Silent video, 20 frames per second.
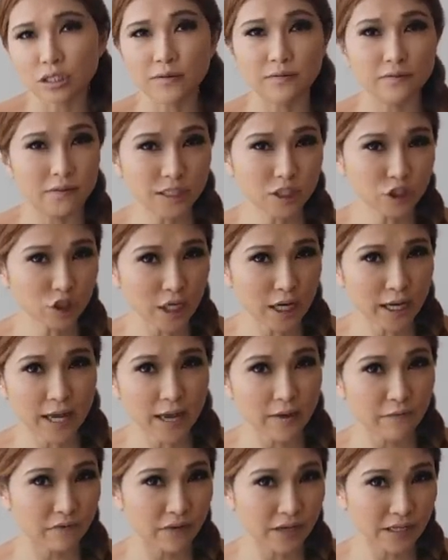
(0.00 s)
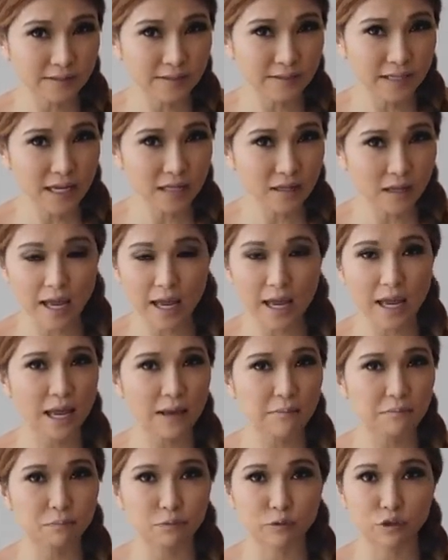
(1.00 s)
If DJI had fixed that
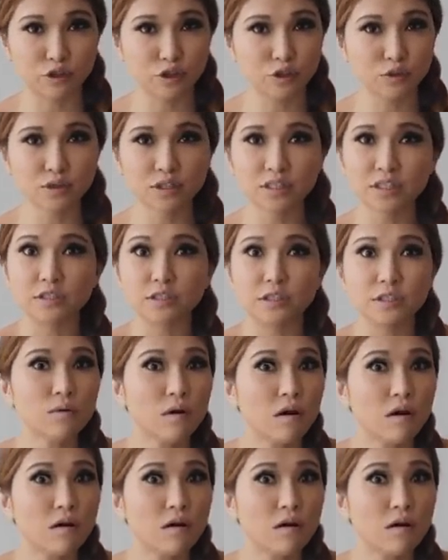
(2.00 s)
and produced a new